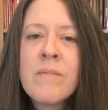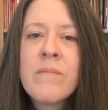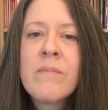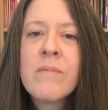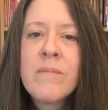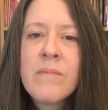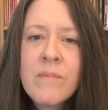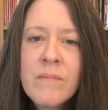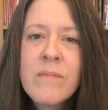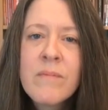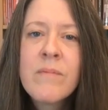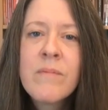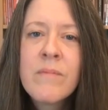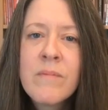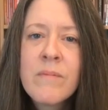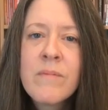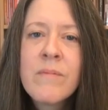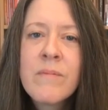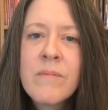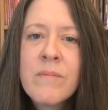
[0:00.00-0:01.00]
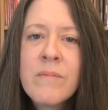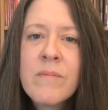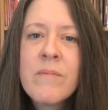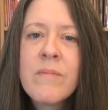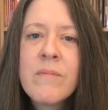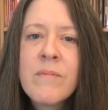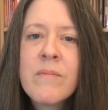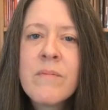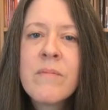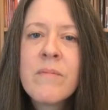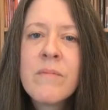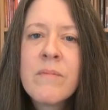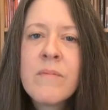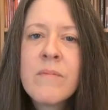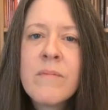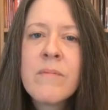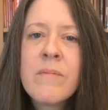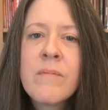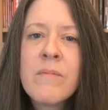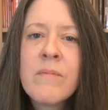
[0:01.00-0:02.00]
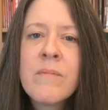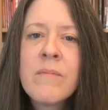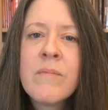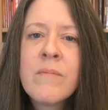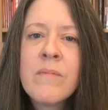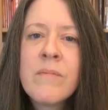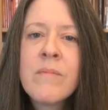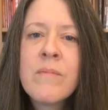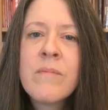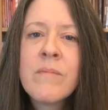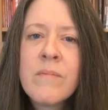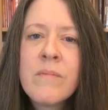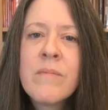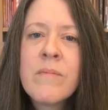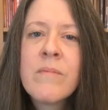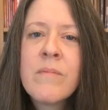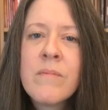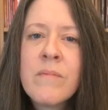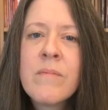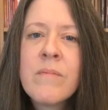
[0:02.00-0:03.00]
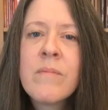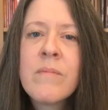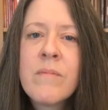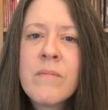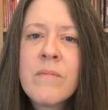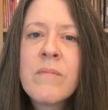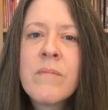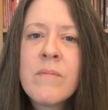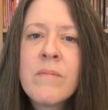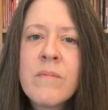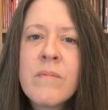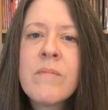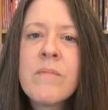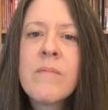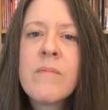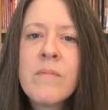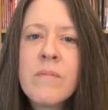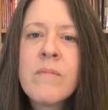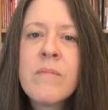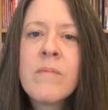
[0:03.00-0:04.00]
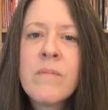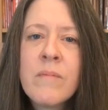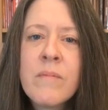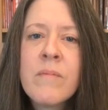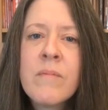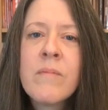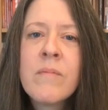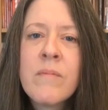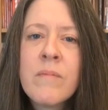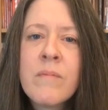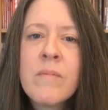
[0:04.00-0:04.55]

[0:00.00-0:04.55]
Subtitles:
This person isn't speaking.